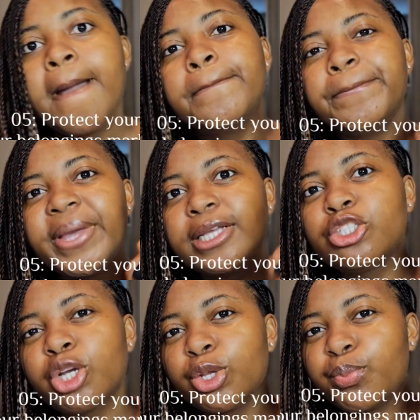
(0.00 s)
make
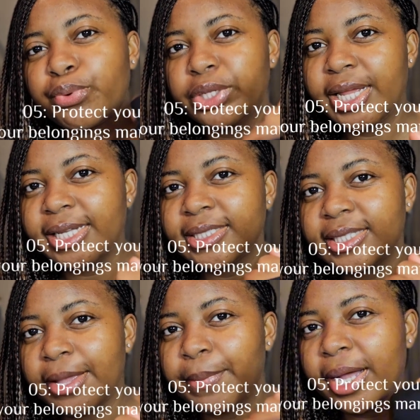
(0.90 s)
sure you protect
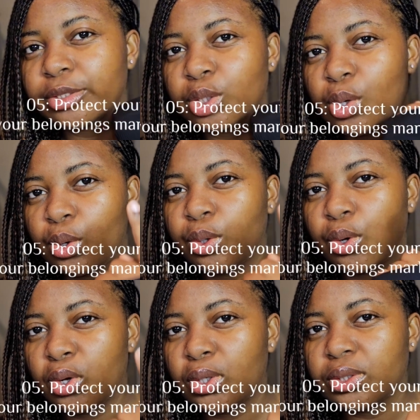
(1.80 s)
them at all
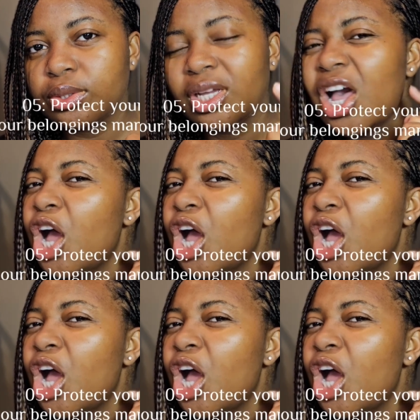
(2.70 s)
costs.